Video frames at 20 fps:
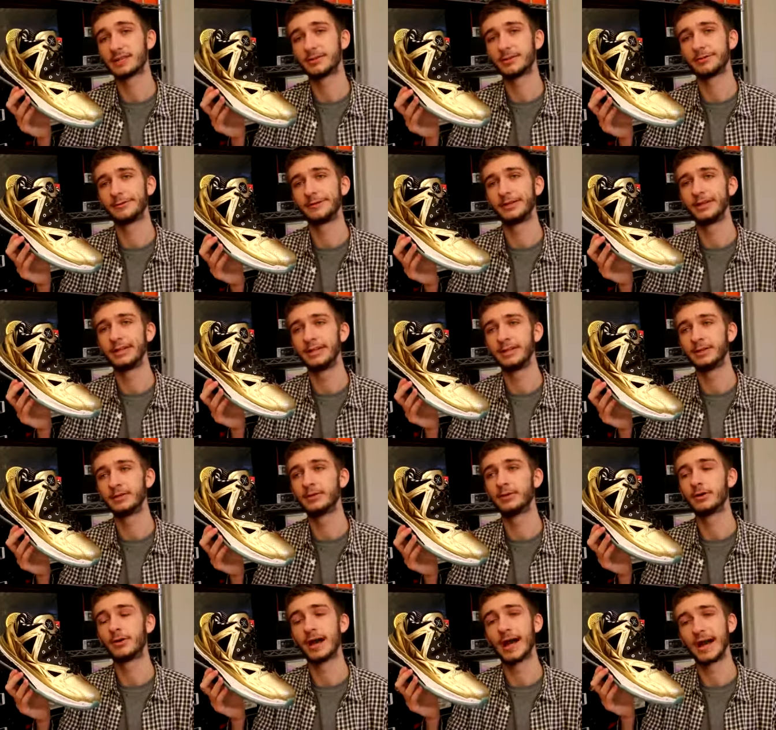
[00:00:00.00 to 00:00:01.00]
or if you need to,
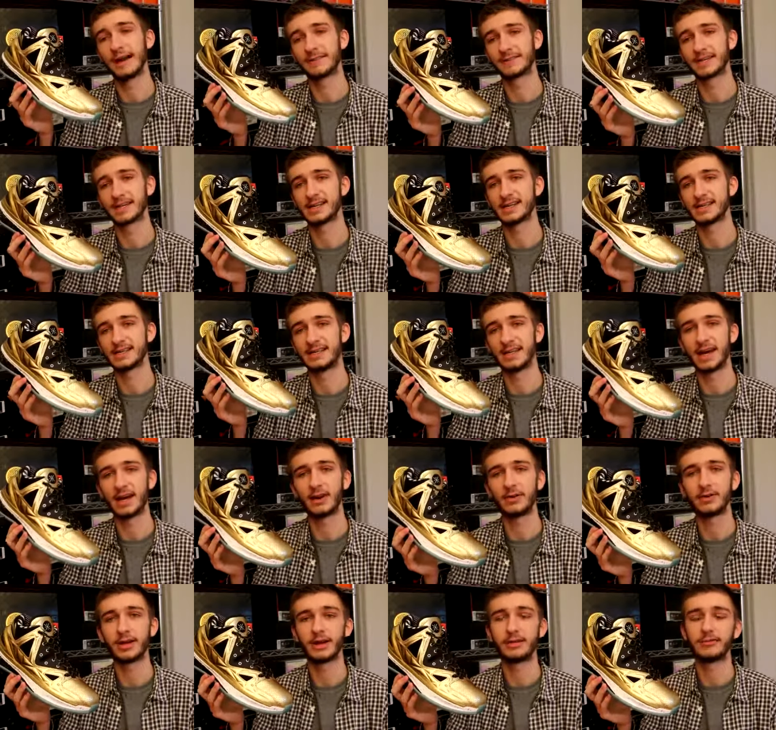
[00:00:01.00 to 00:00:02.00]
go half size down.